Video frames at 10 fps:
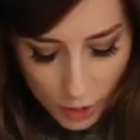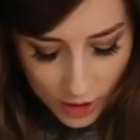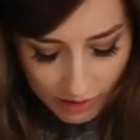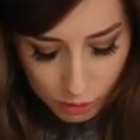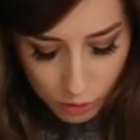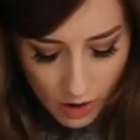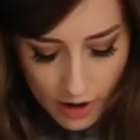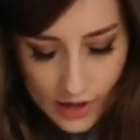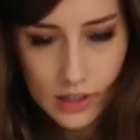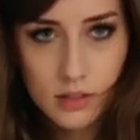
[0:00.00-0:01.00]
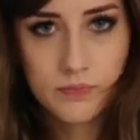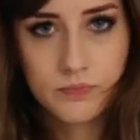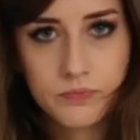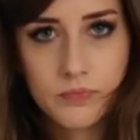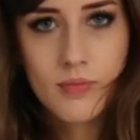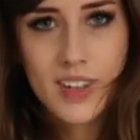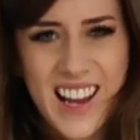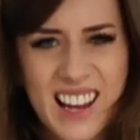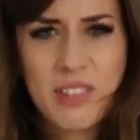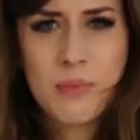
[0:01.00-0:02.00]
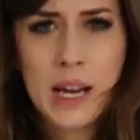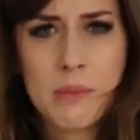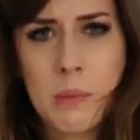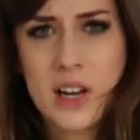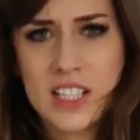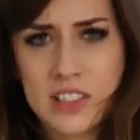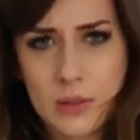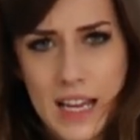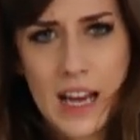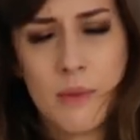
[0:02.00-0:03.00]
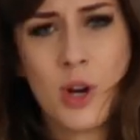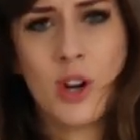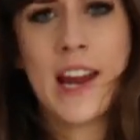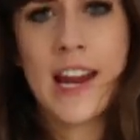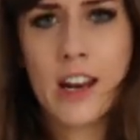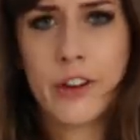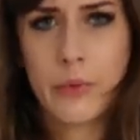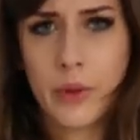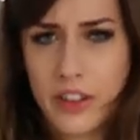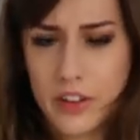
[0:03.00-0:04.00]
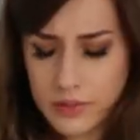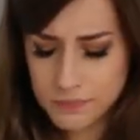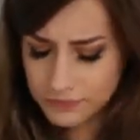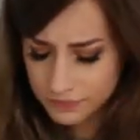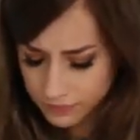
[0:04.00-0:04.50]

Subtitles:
But they're all right. I haven't made my mind up yet. I'm not in love with them.